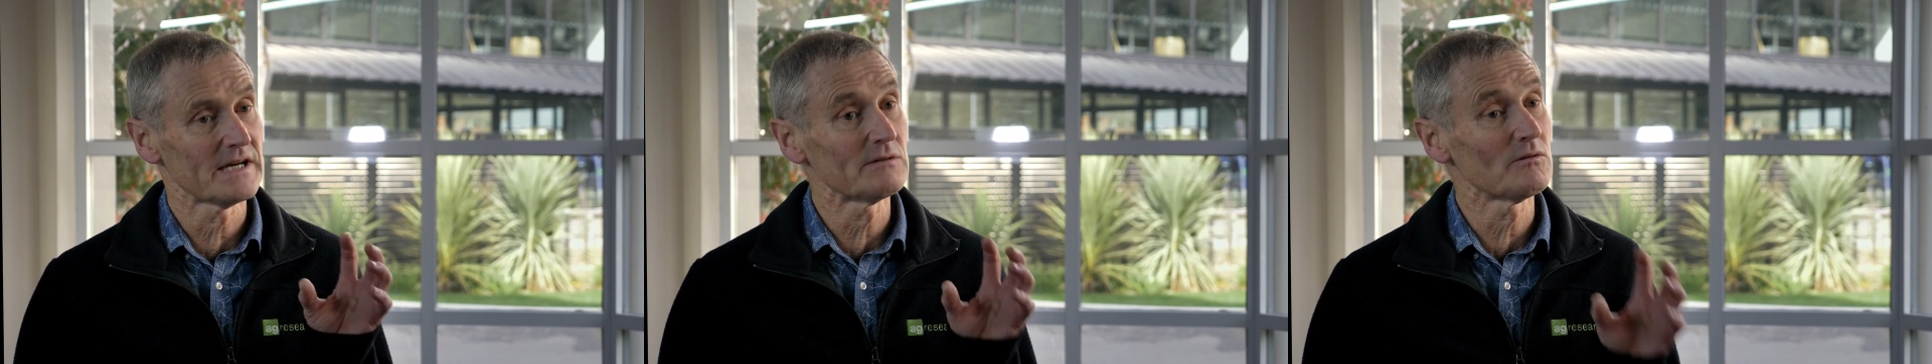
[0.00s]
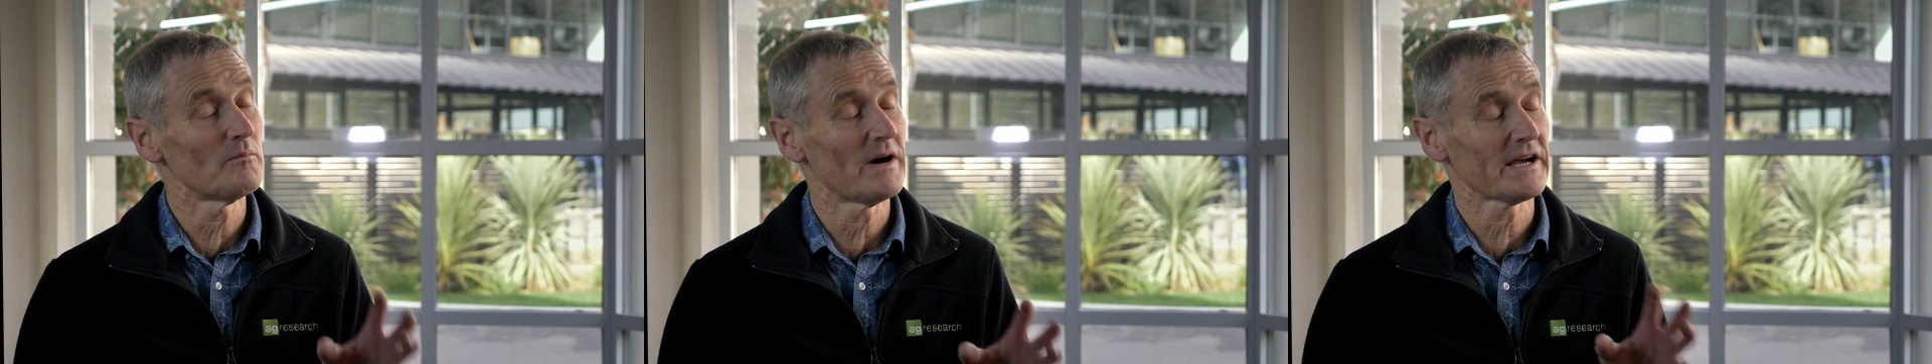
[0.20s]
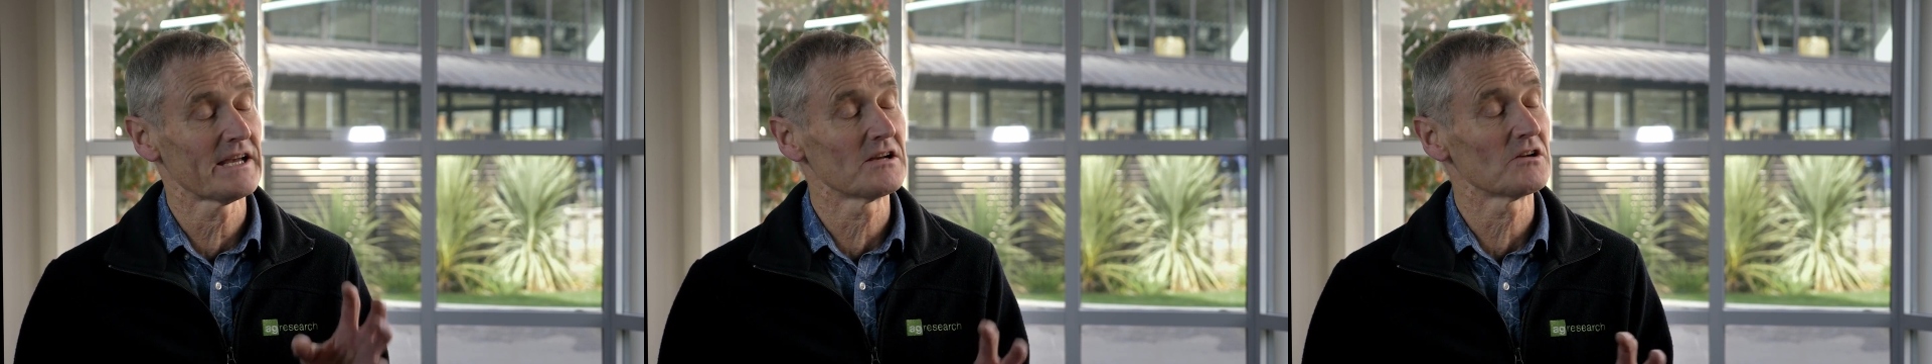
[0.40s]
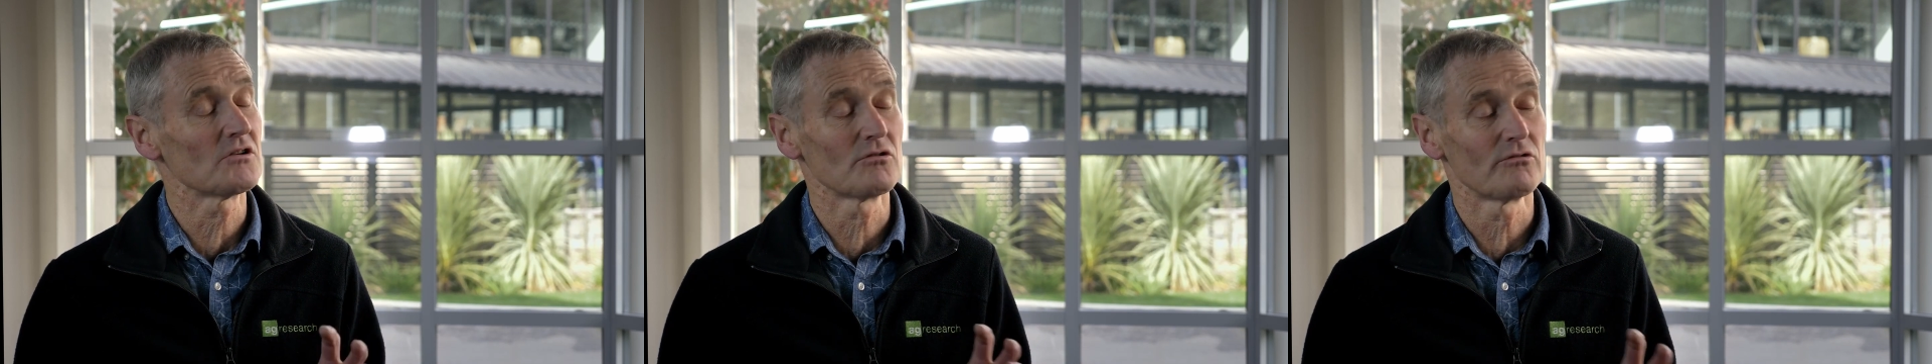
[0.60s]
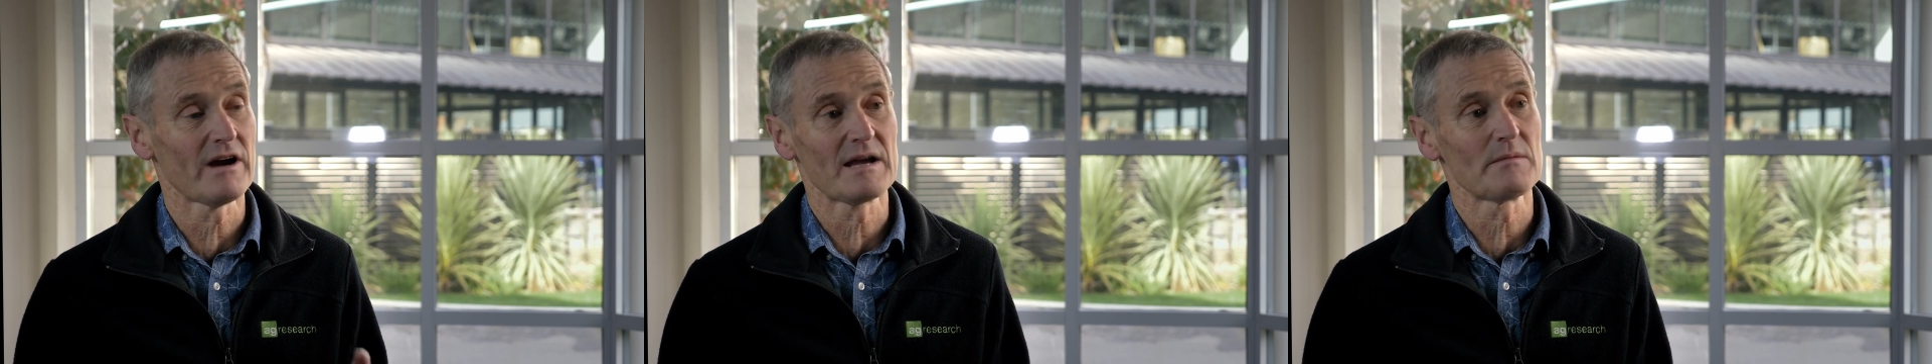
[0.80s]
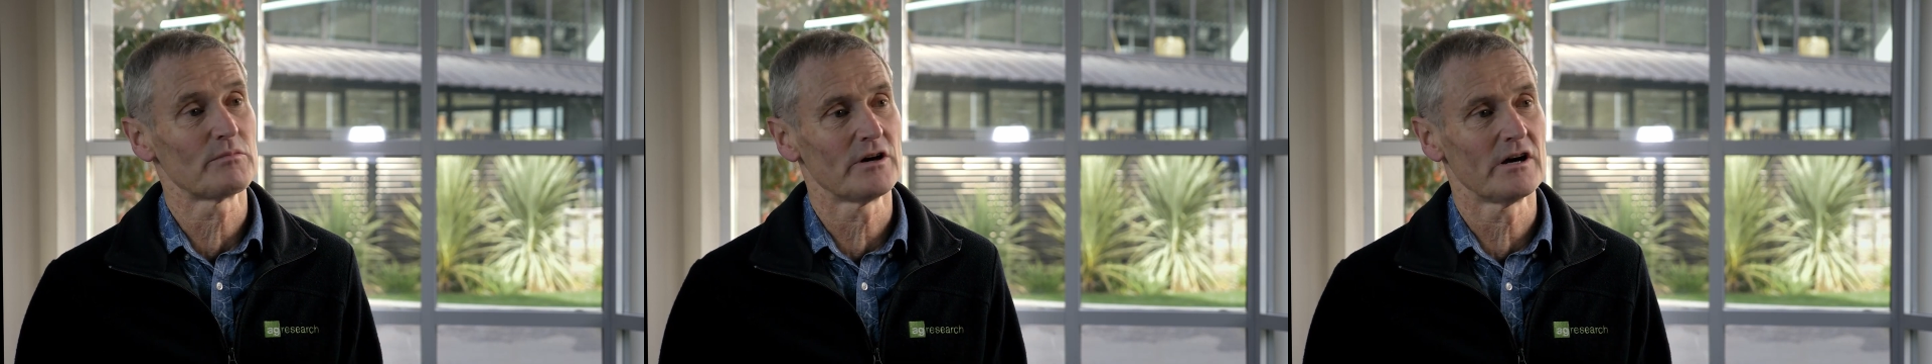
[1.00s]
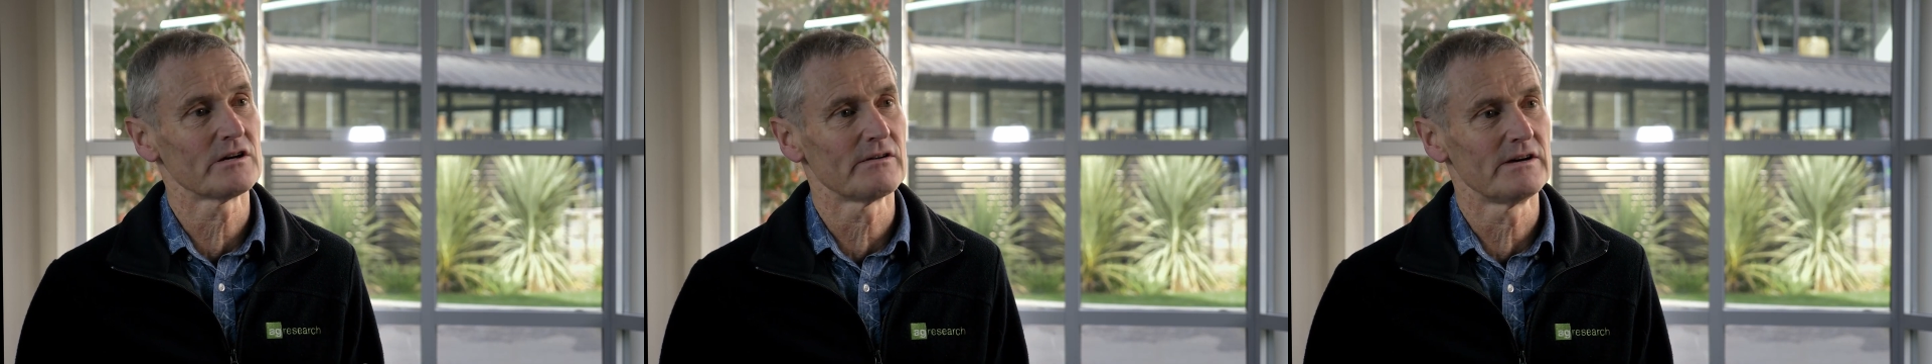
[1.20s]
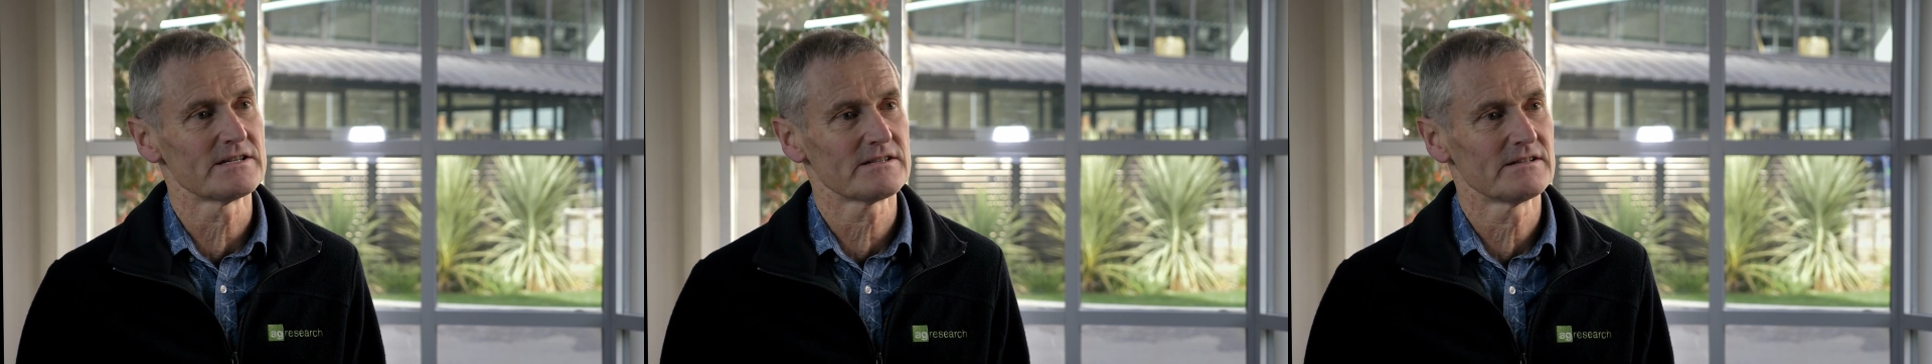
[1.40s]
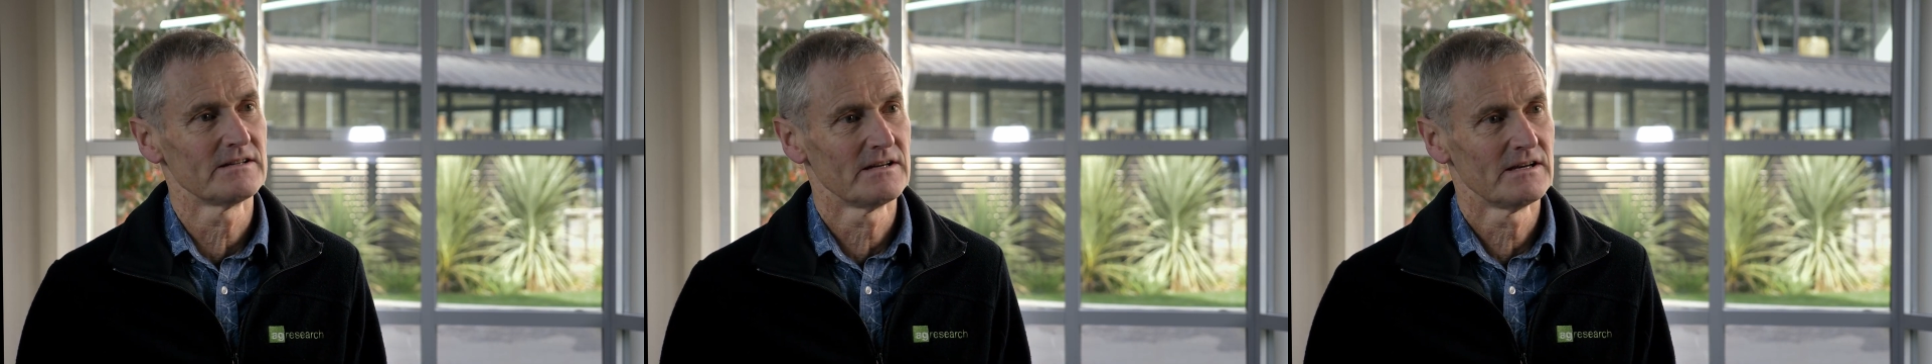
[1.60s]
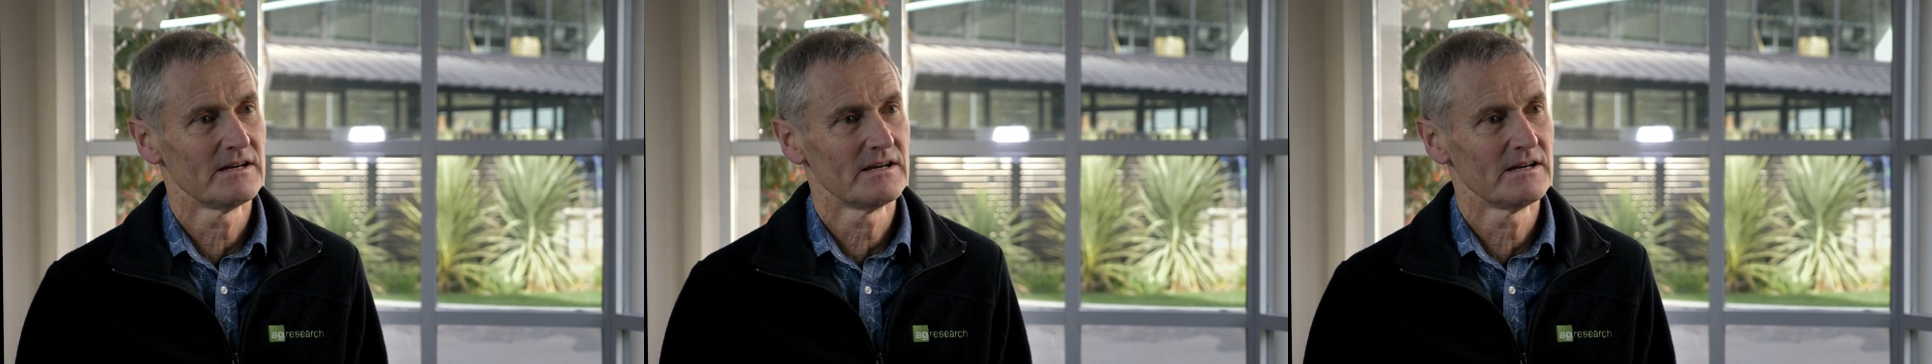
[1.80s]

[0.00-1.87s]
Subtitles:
they were making great progress.